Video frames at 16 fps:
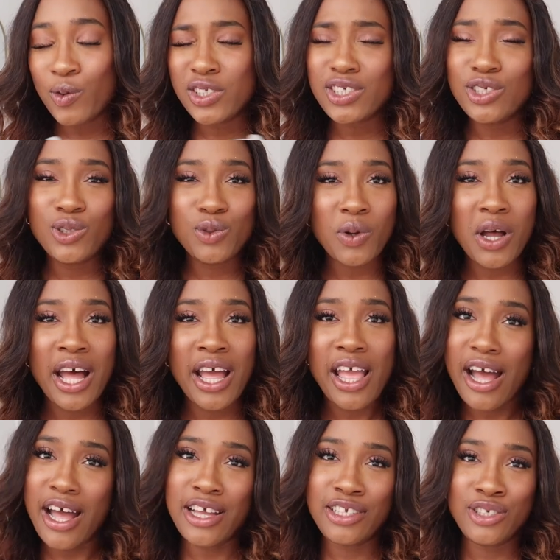which is
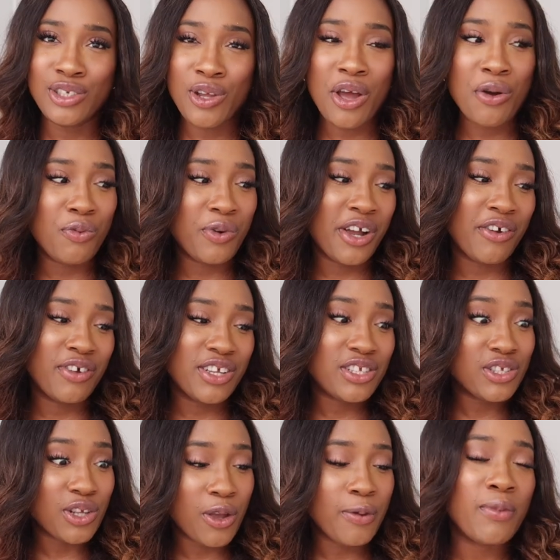why you know I wear it
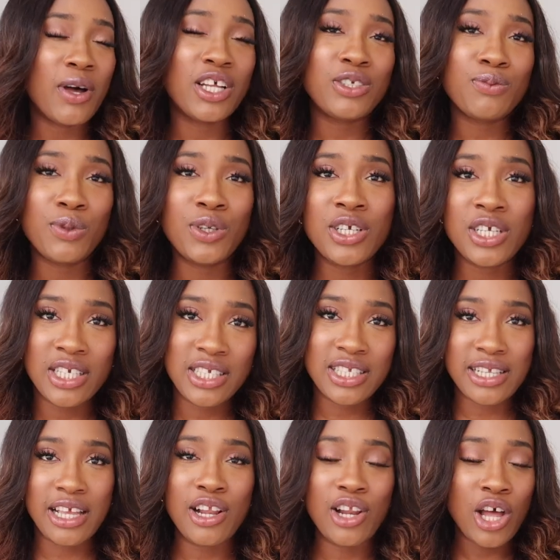so much
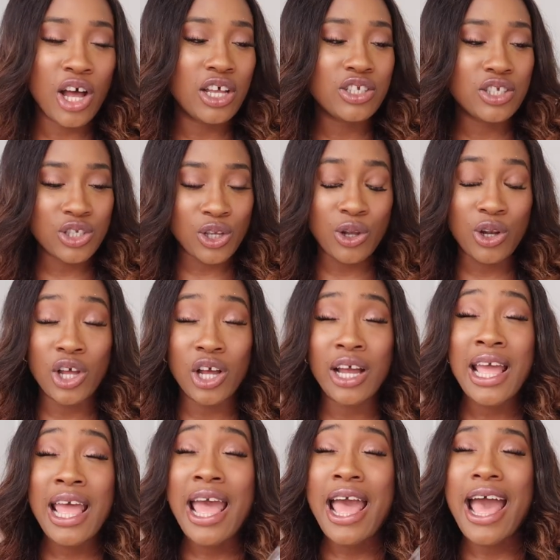because it lasts so long